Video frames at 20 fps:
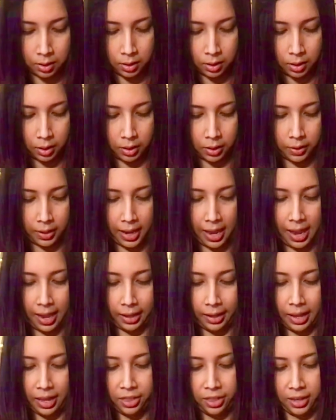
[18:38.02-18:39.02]
Okay,
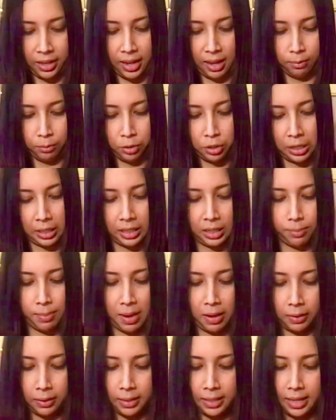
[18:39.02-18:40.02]
I think I'm just
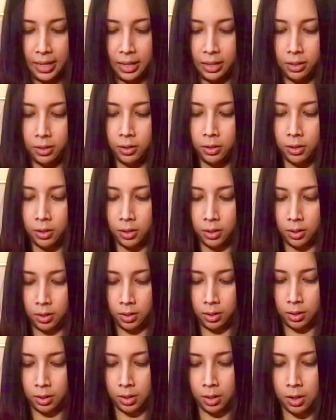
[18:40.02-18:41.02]
about done.
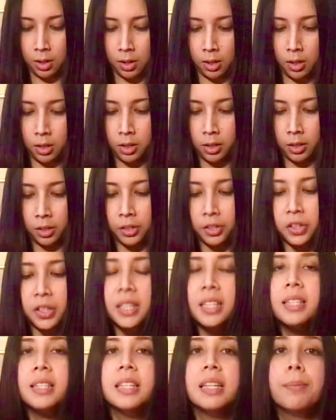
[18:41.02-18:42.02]
You can
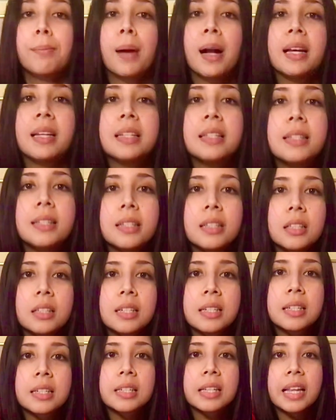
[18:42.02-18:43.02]
see mine is still
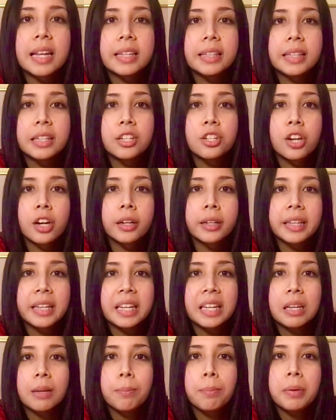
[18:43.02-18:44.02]
slightly
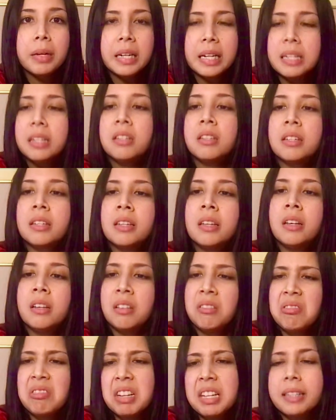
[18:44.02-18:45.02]
chunky, but
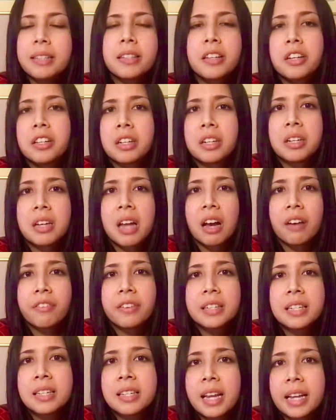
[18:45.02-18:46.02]
it's good enough. It's
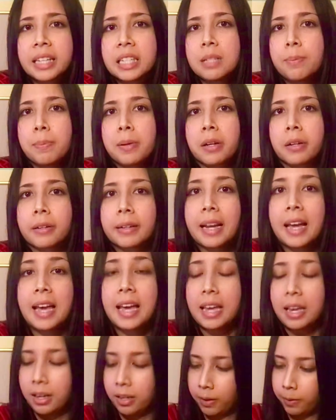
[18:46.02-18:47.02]
a nice puree.